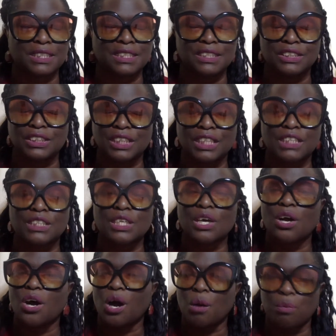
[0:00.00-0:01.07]
It's just
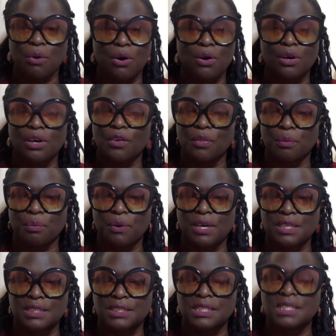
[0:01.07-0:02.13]
a part of the
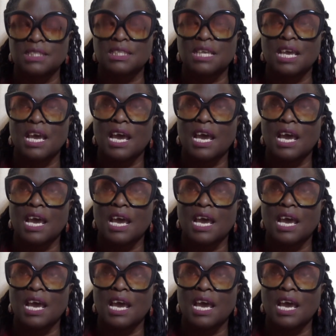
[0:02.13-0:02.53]
process.